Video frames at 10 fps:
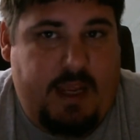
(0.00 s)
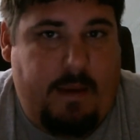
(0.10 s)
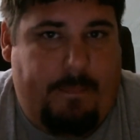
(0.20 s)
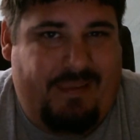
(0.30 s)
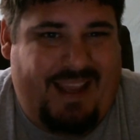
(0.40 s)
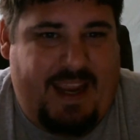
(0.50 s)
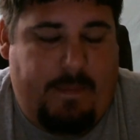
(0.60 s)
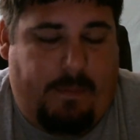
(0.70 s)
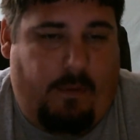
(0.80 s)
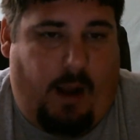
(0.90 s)

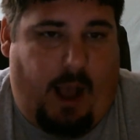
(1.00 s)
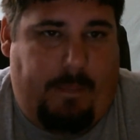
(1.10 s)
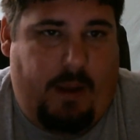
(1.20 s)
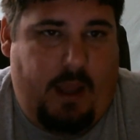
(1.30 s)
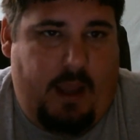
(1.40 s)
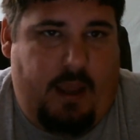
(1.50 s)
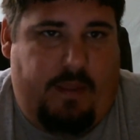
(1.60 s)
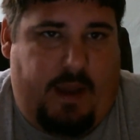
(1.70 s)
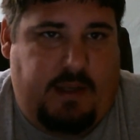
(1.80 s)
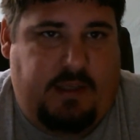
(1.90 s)
blade prop
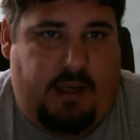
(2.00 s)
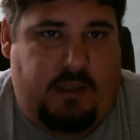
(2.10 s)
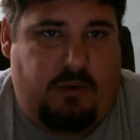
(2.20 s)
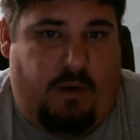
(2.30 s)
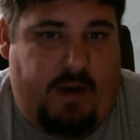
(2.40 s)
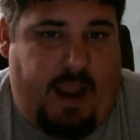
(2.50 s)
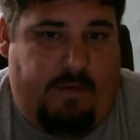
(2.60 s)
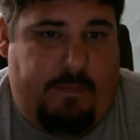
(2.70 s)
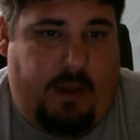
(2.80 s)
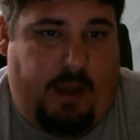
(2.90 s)
that is a
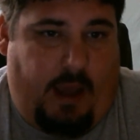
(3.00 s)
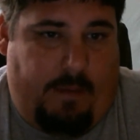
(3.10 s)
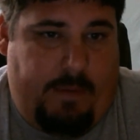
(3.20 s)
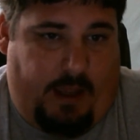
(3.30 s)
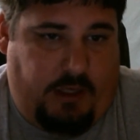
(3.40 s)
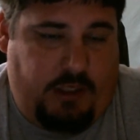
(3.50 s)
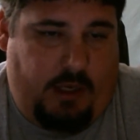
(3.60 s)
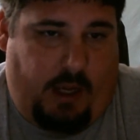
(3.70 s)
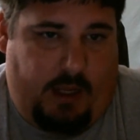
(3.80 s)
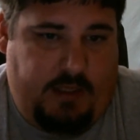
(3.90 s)
12.5 pitch,
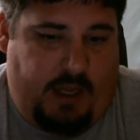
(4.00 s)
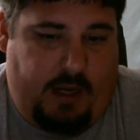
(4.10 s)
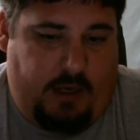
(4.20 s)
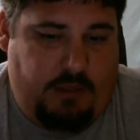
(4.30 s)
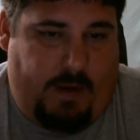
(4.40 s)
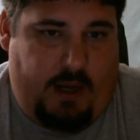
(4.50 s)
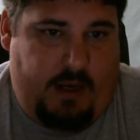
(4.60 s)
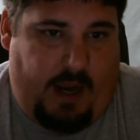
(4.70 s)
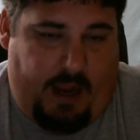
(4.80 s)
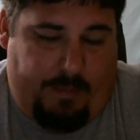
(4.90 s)
10-inch by
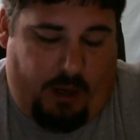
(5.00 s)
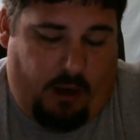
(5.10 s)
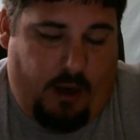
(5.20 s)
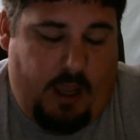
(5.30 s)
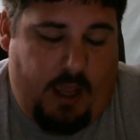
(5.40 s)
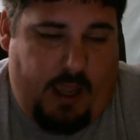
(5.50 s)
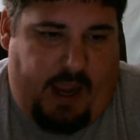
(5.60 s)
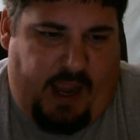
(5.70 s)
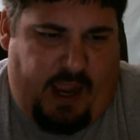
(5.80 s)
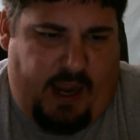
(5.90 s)
diameter,
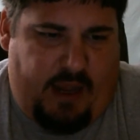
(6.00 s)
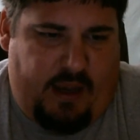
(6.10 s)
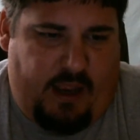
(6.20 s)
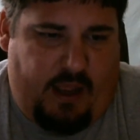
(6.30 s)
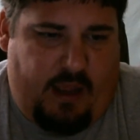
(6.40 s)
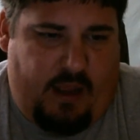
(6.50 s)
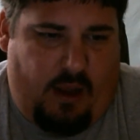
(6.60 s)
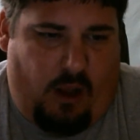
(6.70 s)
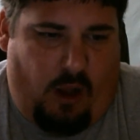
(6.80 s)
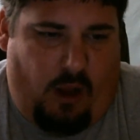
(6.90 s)
and
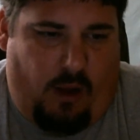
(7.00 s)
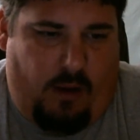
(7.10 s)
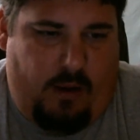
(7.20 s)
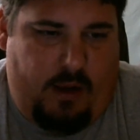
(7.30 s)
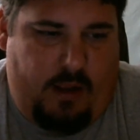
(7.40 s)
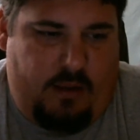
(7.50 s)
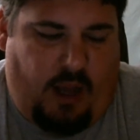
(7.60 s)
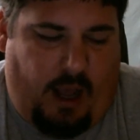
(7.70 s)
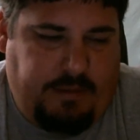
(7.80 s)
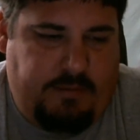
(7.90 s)

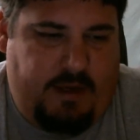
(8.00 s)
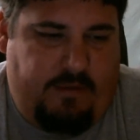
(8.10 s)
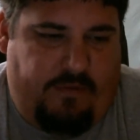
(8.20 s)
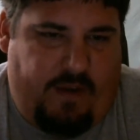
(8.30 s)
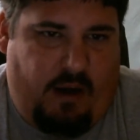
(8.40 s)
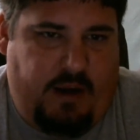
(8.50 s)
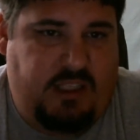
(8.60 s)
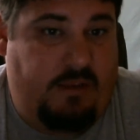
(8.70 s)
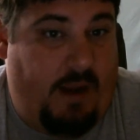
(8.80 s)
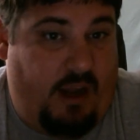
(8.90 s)
top speed varies
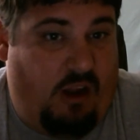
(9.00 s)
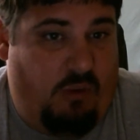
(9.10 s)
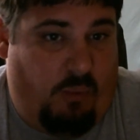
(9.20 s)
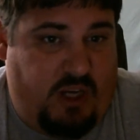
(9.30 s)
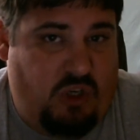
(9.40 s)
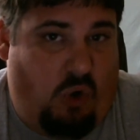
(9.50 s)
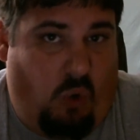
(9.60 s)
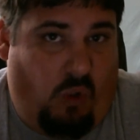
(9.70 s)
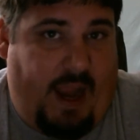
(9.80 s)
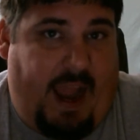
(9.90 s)
depending on which
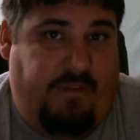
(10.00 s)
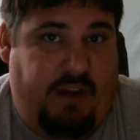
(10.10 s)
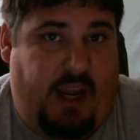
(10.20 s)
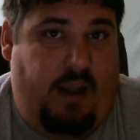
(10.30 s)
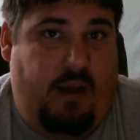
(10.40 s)
hole I have it in.